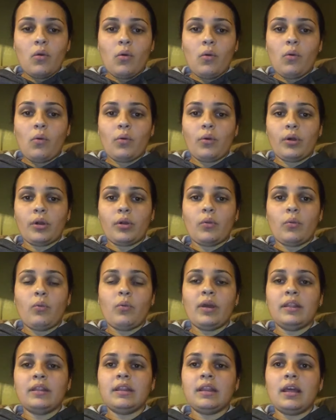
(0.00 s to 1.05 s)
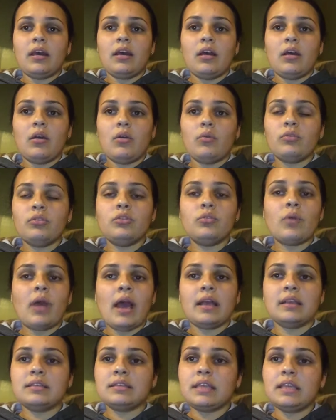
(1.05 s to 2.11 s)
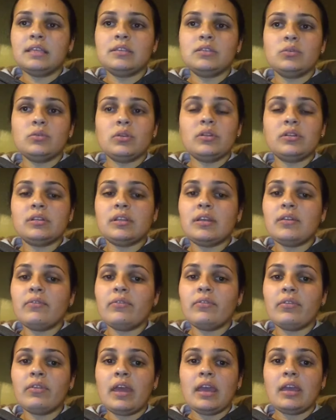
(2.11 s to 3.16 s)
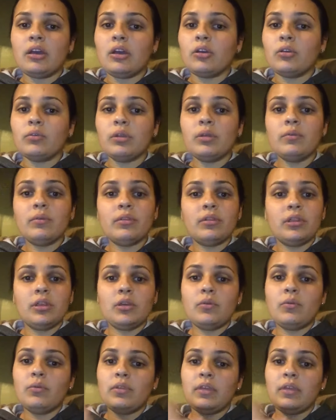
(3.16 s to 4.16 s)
or when you ask a student if they agree with you,